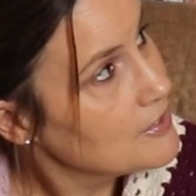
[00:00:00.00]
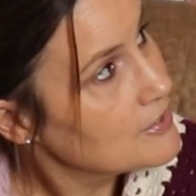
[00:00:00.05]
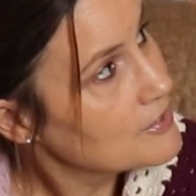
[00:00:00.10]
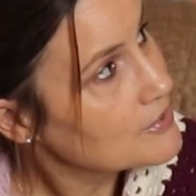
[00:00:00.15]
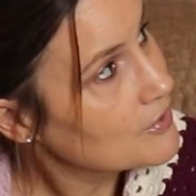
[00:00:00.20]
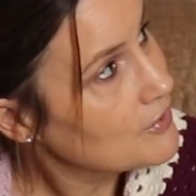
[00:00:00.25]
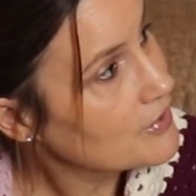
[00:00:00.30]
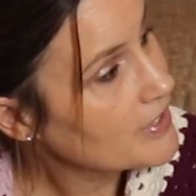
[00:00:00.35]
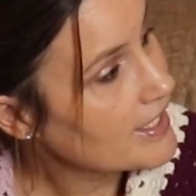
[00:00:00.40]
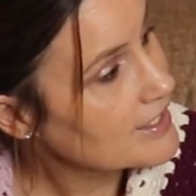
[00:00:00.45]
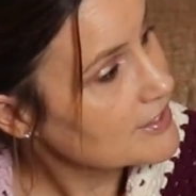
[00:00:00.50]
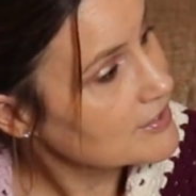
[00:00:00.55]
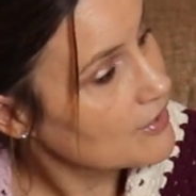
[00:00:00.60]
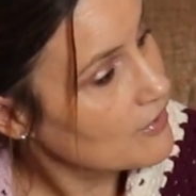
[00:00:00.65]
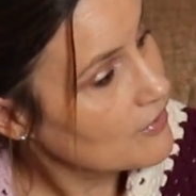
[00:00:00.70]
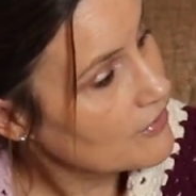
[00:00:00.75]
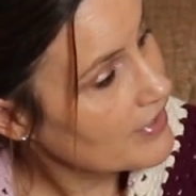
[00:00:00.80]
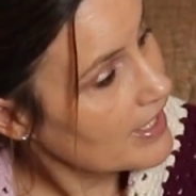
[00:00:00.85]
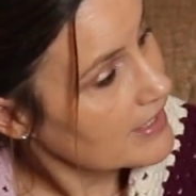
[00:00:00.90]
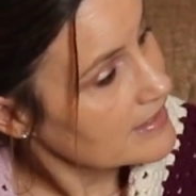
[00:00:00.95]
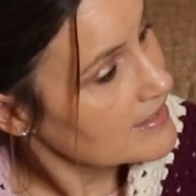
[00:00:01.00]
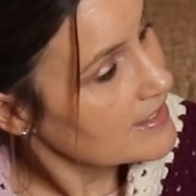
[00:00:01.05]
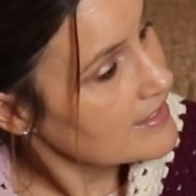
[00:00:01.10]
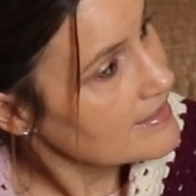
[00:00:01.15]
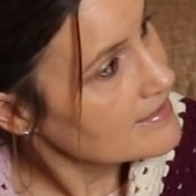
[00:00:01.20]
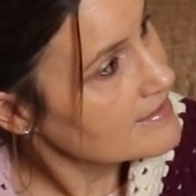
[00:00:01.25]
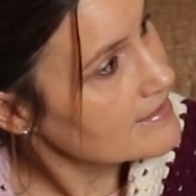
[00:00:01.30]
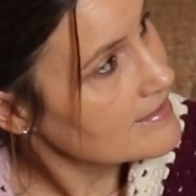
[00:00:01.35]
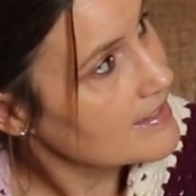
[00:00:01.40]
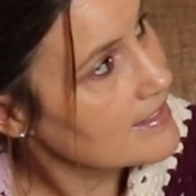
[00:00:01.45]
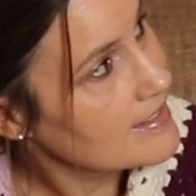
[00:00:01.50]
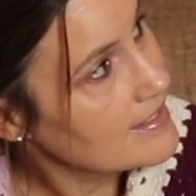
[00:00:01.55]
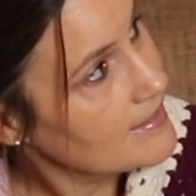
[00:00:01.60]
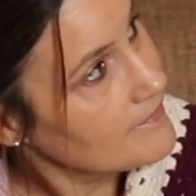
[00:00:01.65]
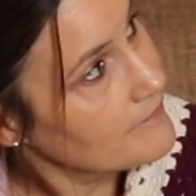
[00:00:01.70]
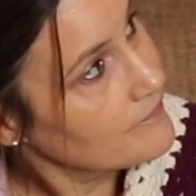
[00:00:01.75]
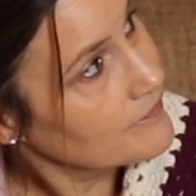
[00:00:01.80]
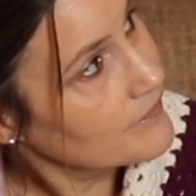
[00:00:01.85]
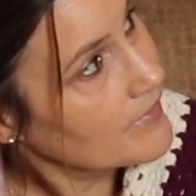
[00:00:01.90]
So yeah, so that is the